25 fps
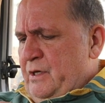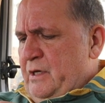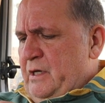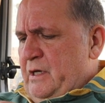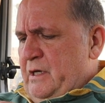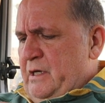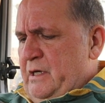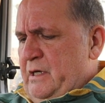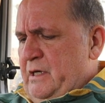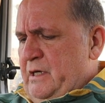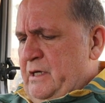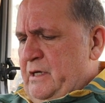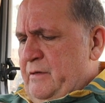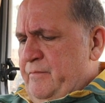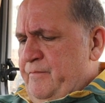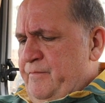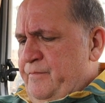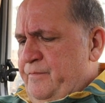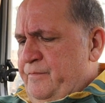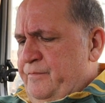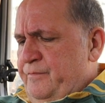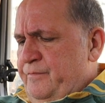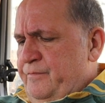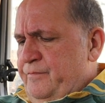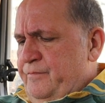
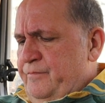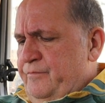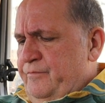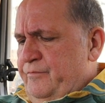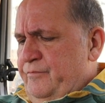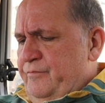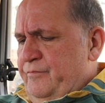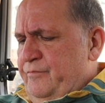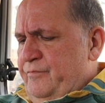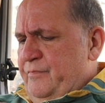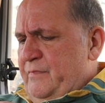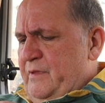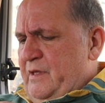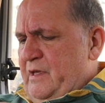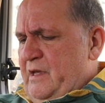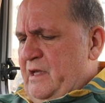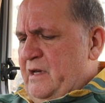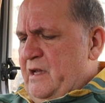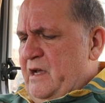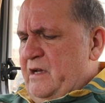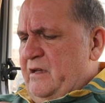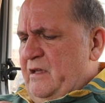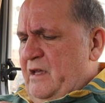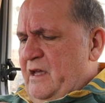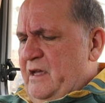And
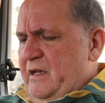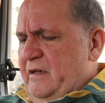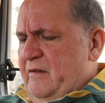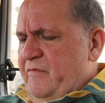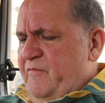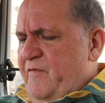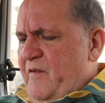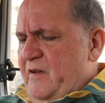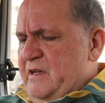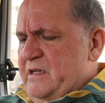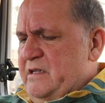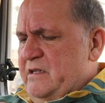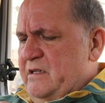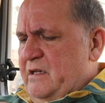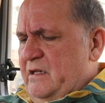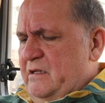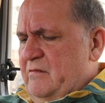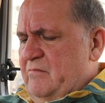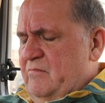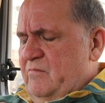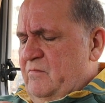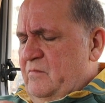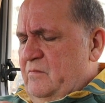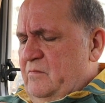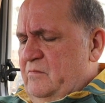I find it
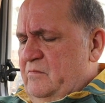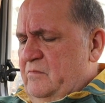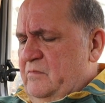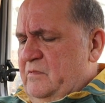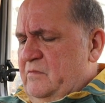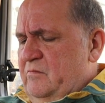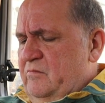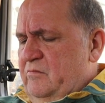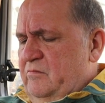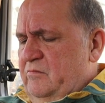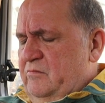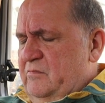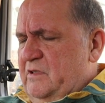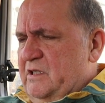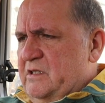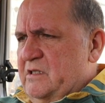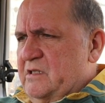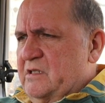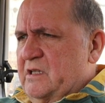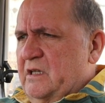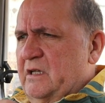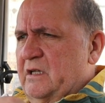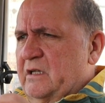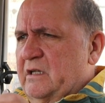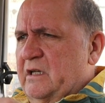
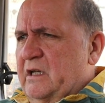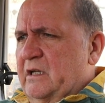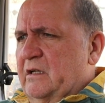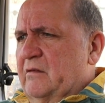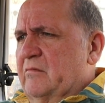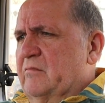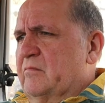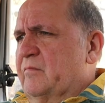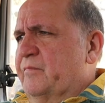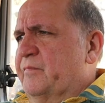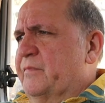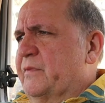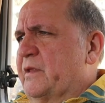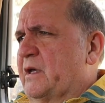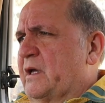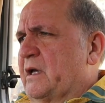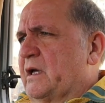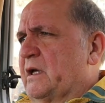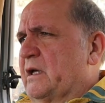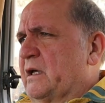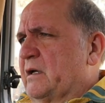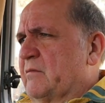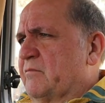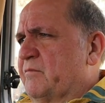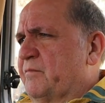concerning,
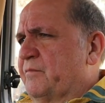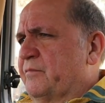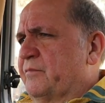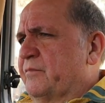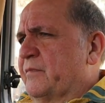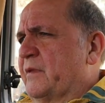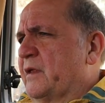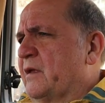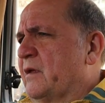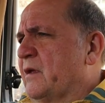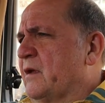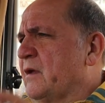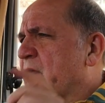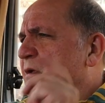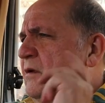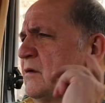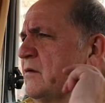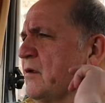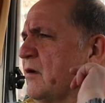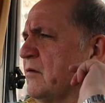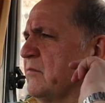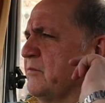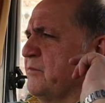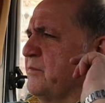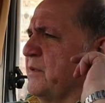
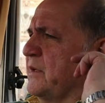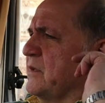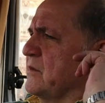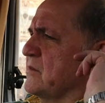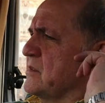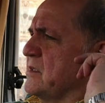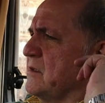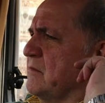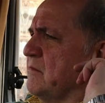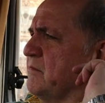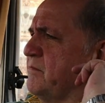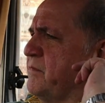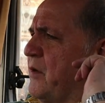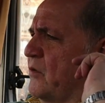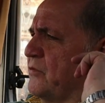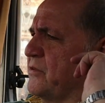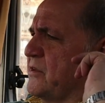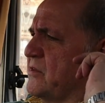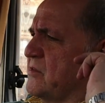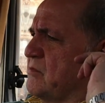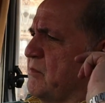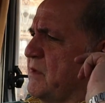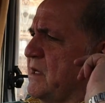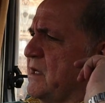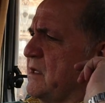not because it
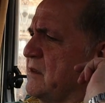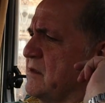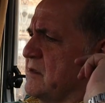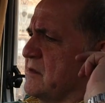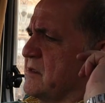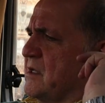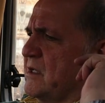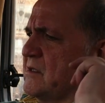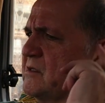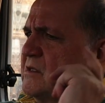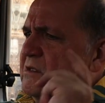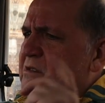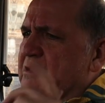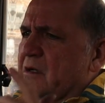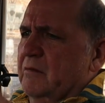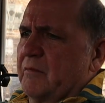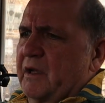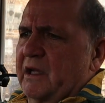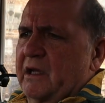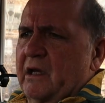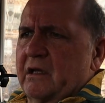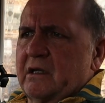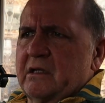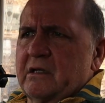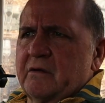bothers me in the sense that it's going to
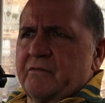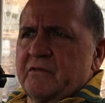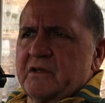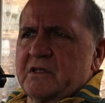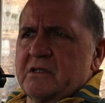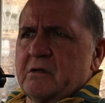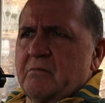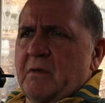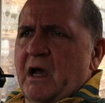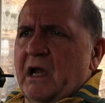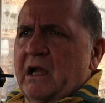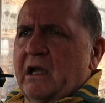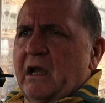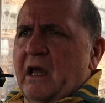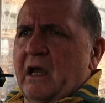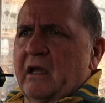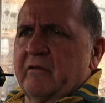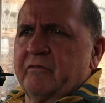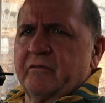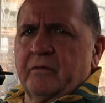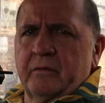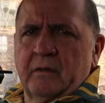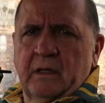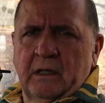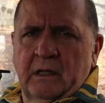make any difference to my
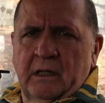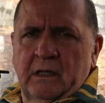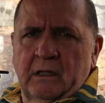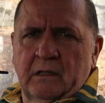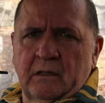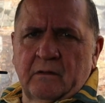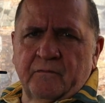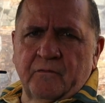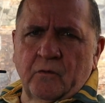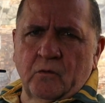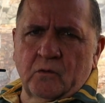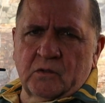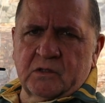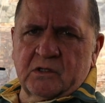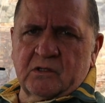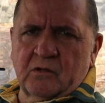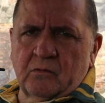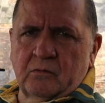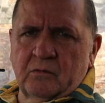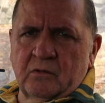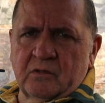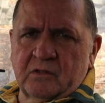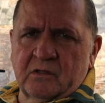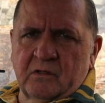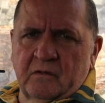life, the four
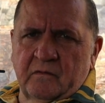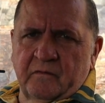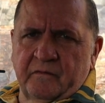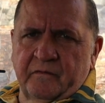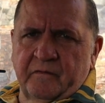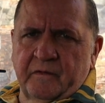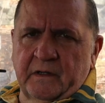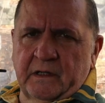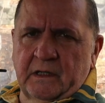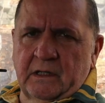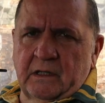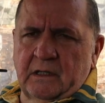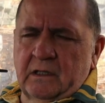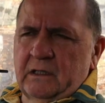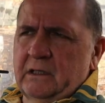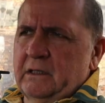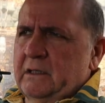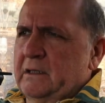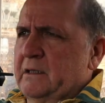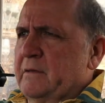schools of